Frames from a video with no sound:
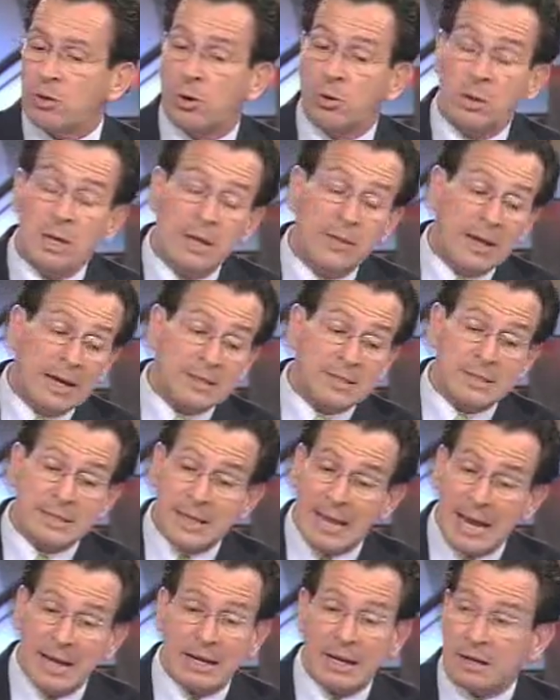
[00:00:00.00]
role. That's
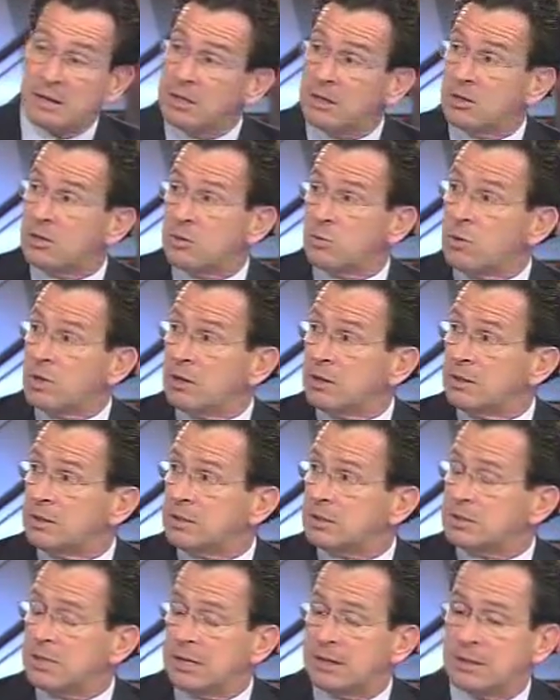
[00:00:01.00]
not going to work in
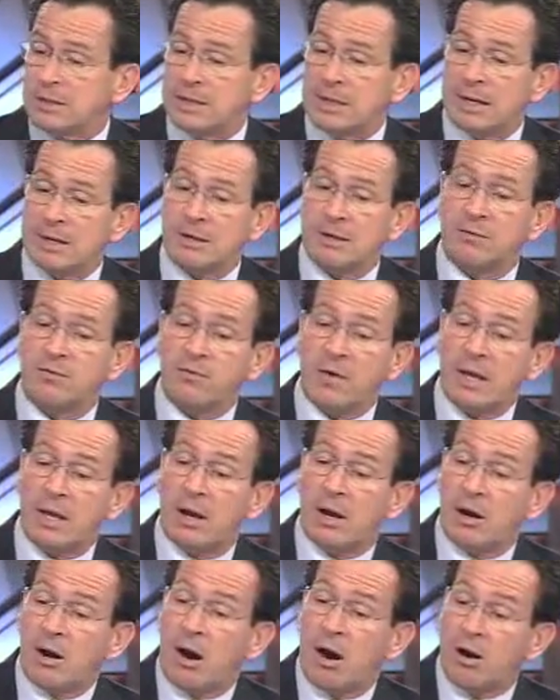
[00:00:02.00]
the state of Connecticut.
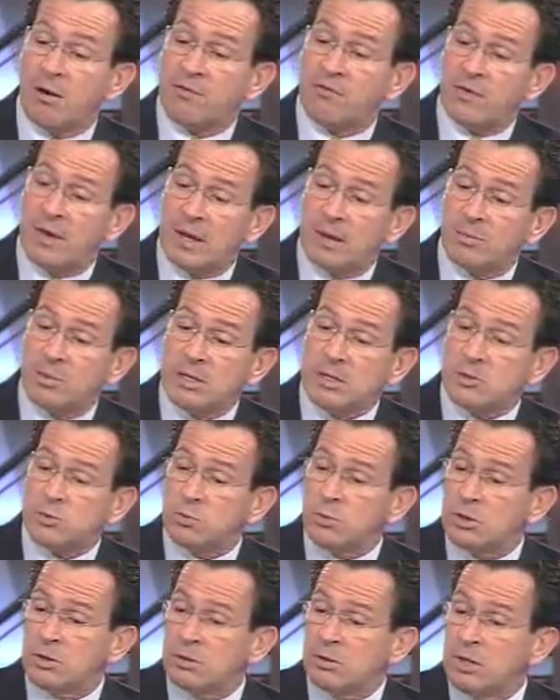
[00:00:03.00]
Our families
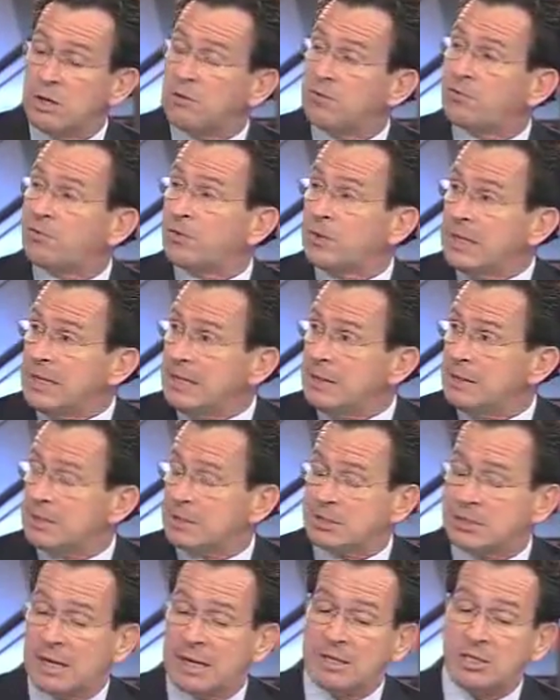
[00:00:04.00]
will flee the
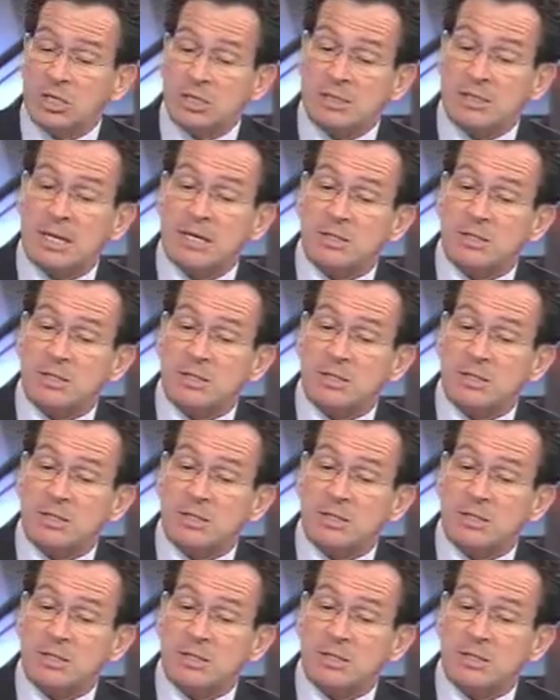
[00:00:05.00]
state, just